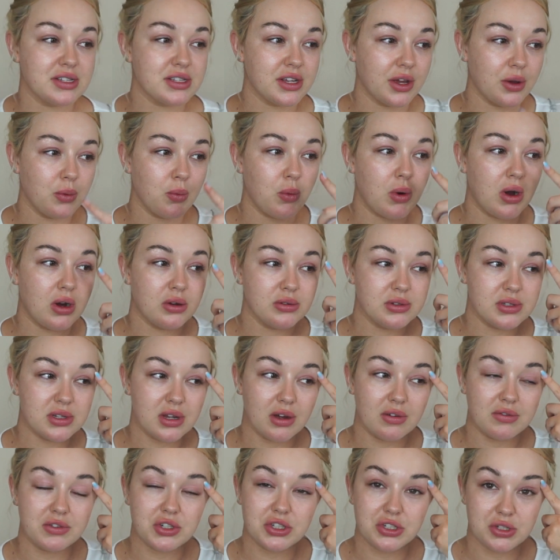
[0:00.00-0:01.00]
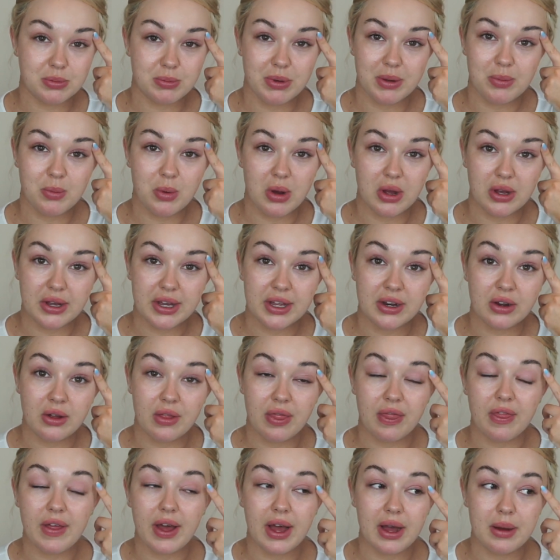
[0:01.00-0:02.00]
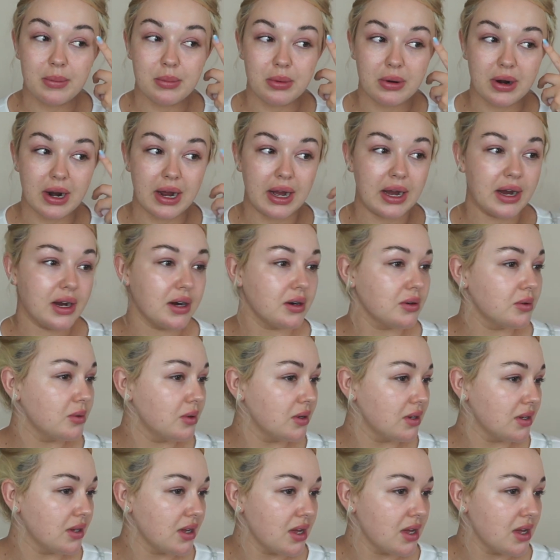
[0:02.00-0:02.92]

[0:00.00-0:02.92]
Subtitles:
So whilst I've just been working on that brow,